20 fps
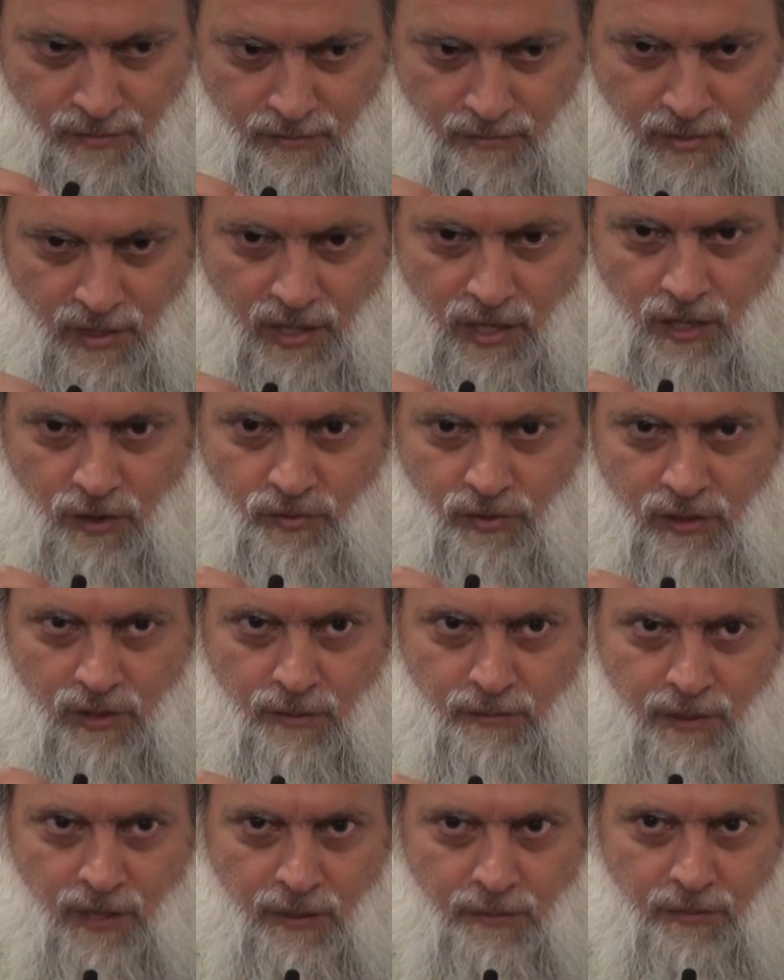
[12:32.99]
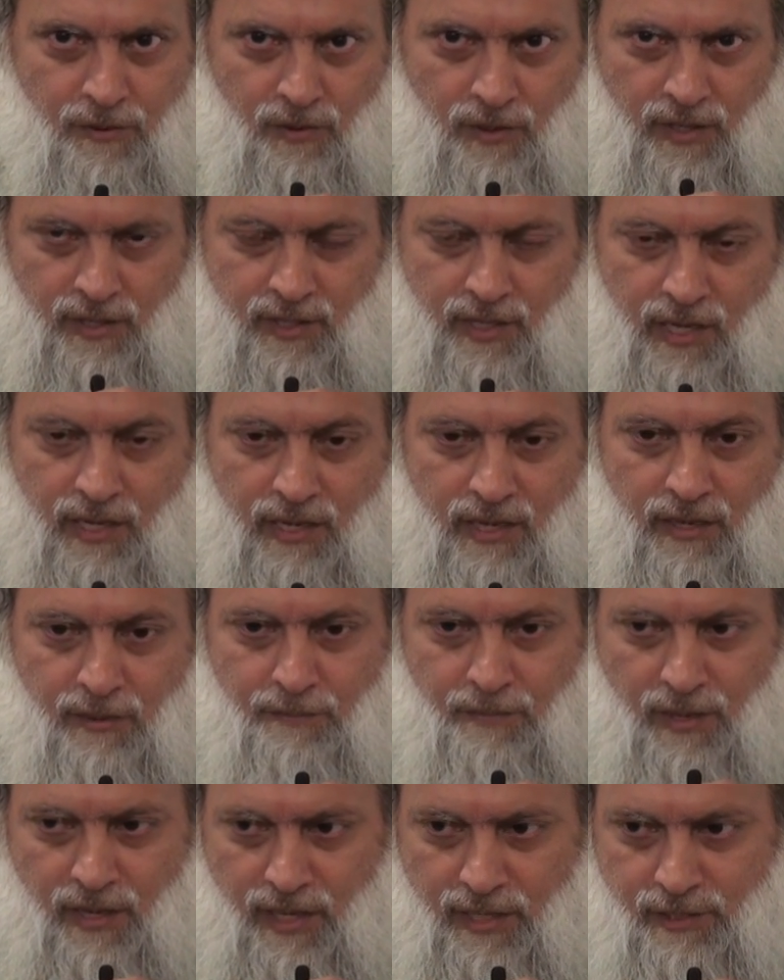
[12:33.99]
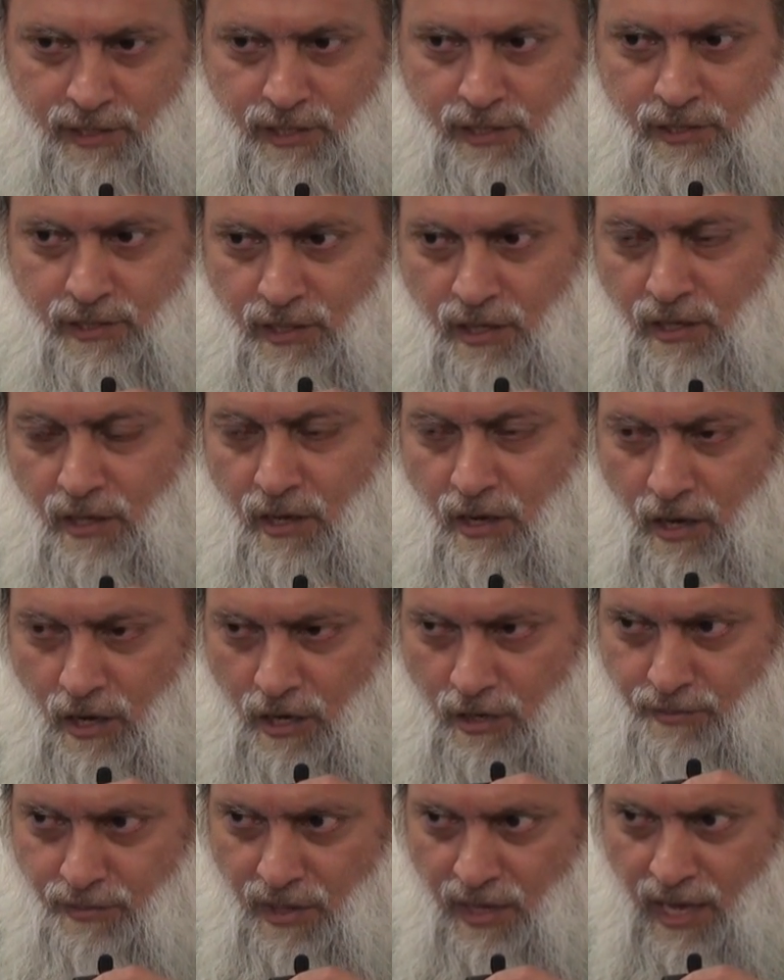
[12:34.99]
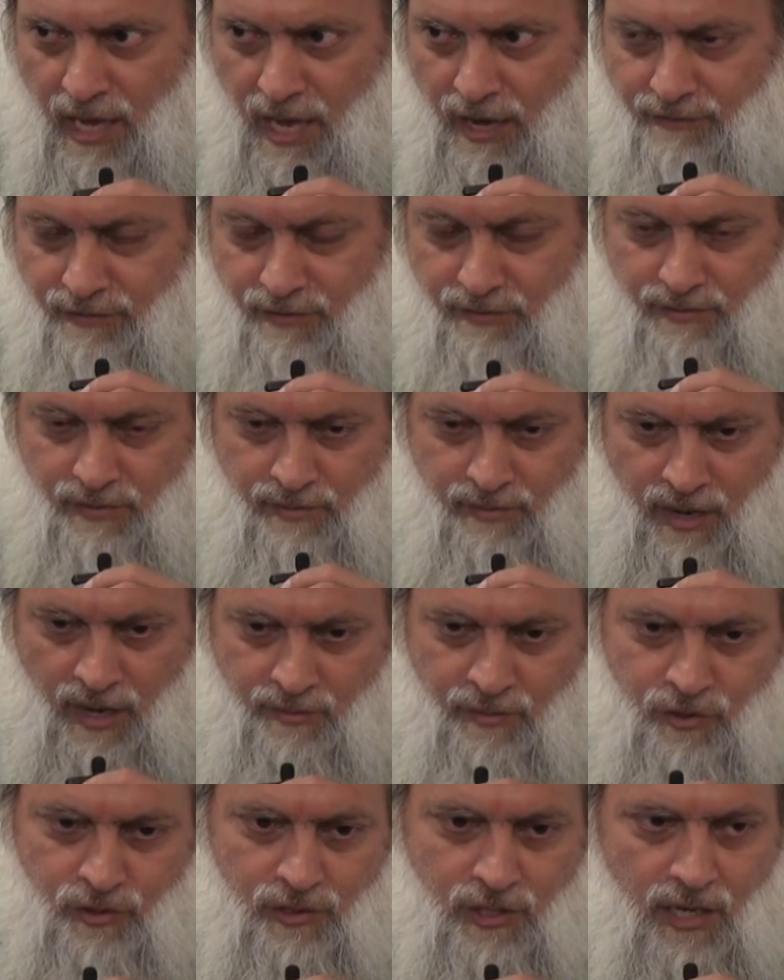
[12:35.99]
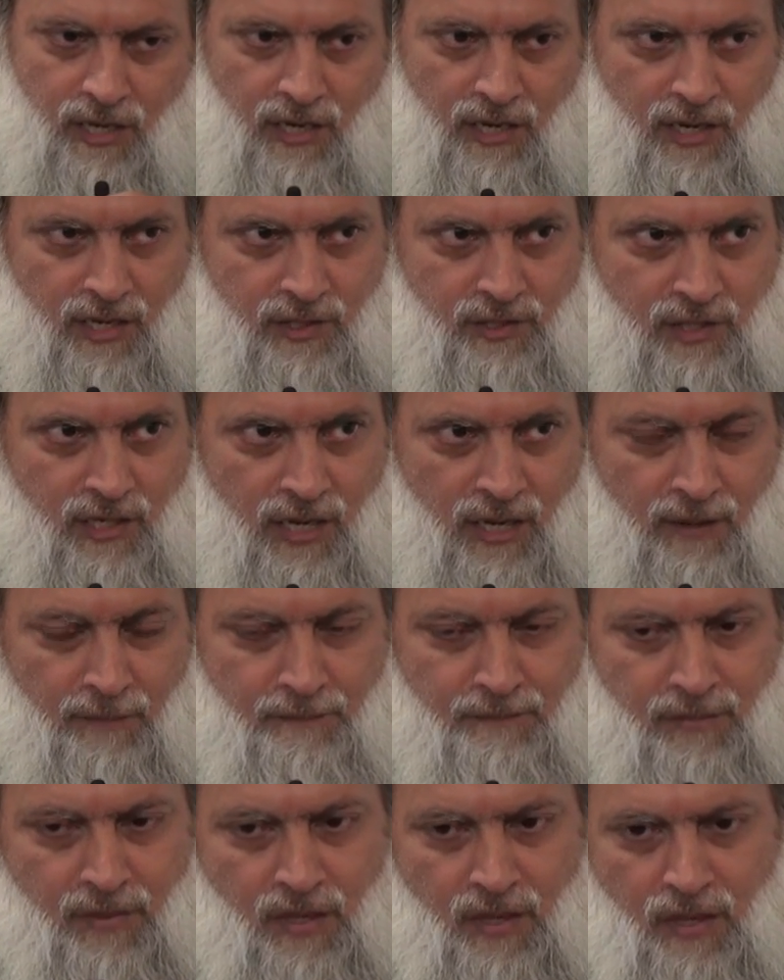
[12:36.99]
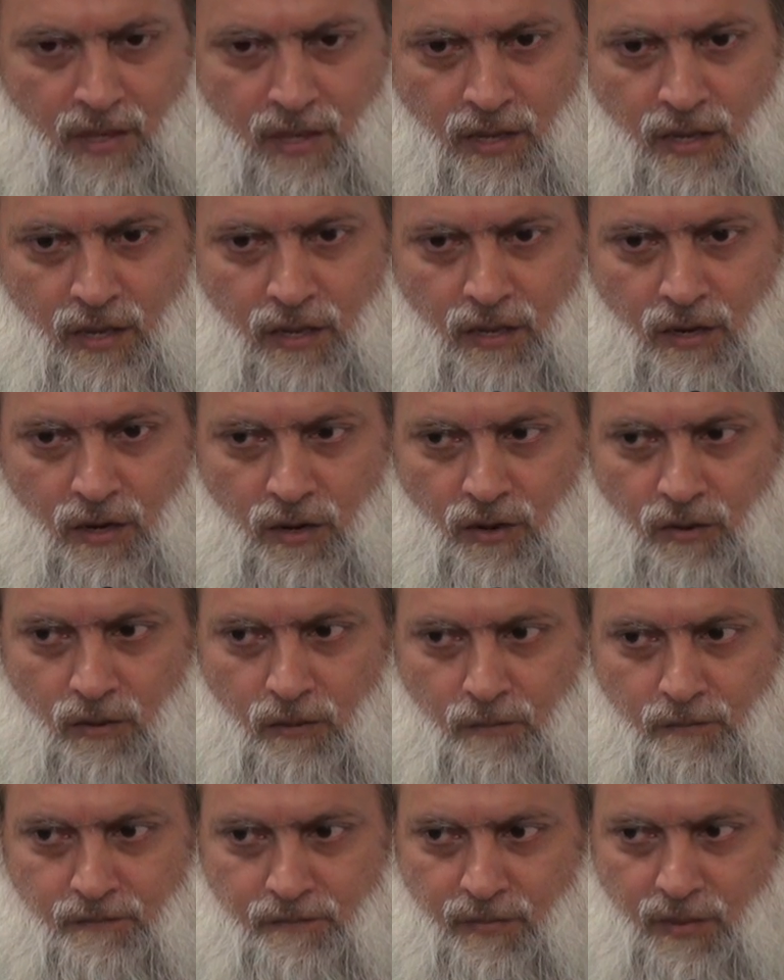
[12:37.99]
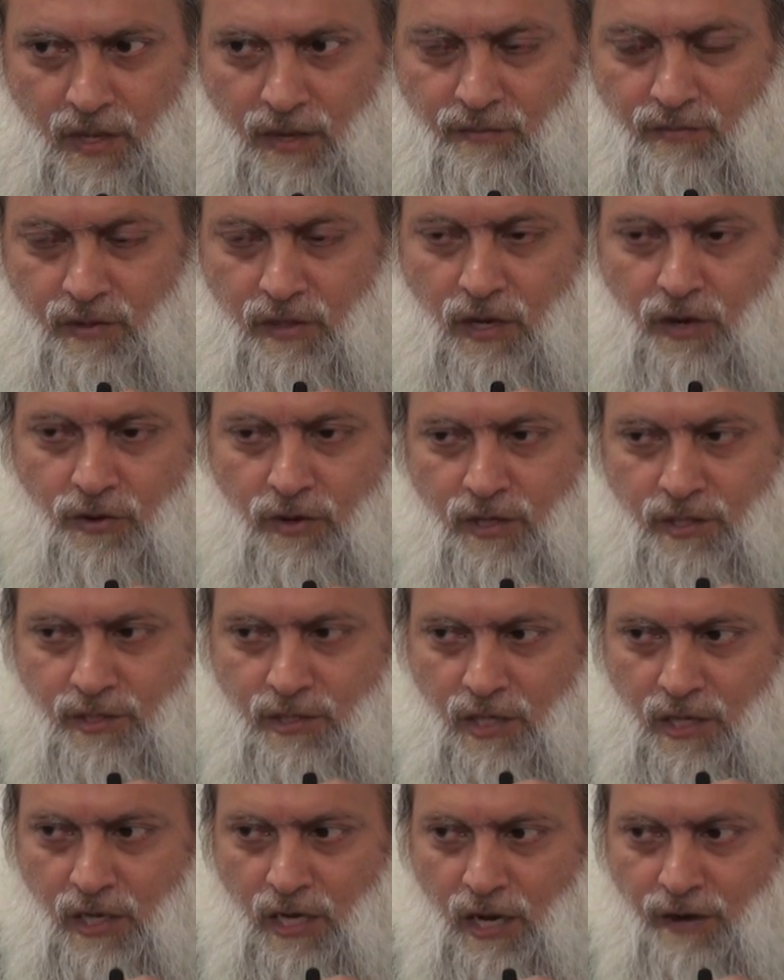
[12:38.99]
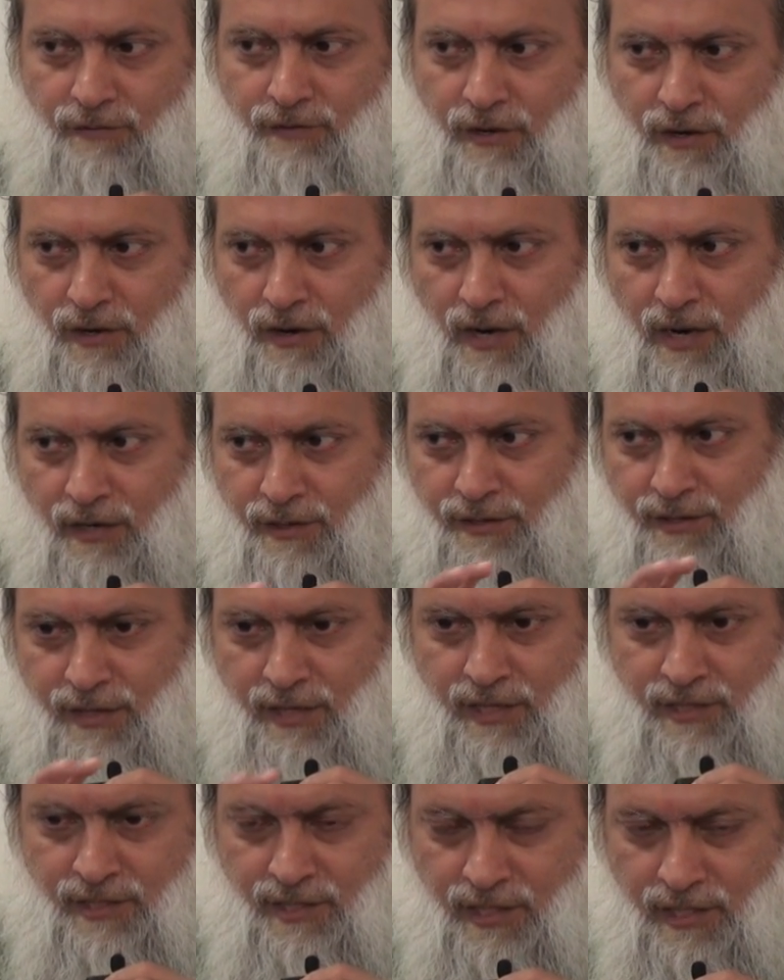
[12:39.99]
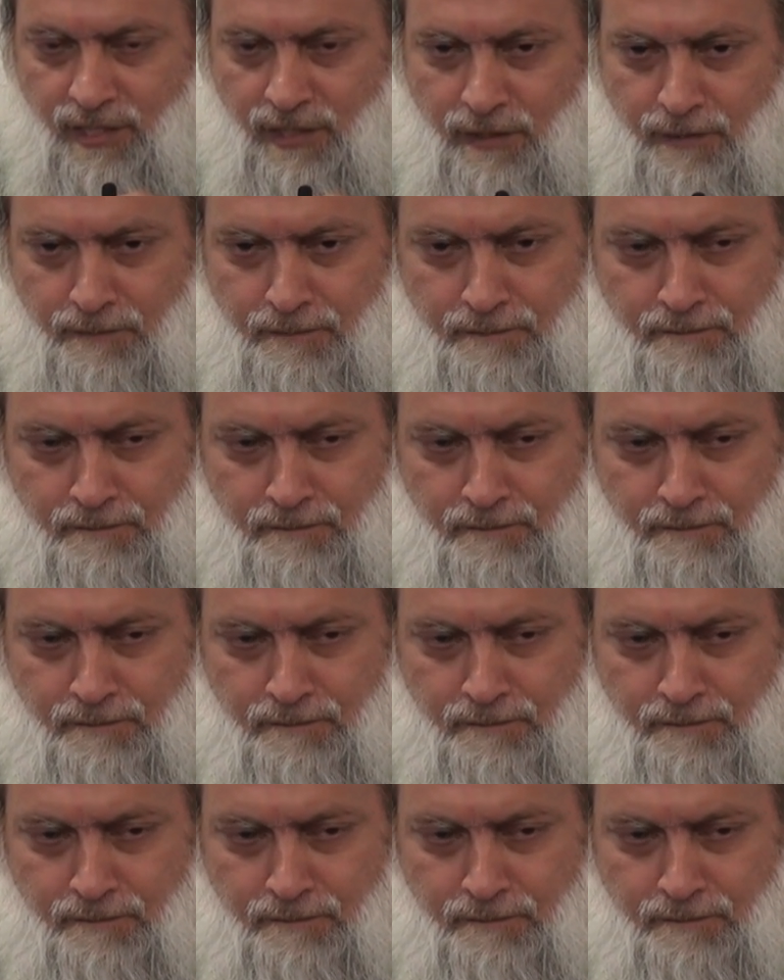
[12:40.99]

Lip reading: meeting with the people and taking pledges on behalf of Imam Hussein al-Islam, you know, even though he's the governor under Yazid,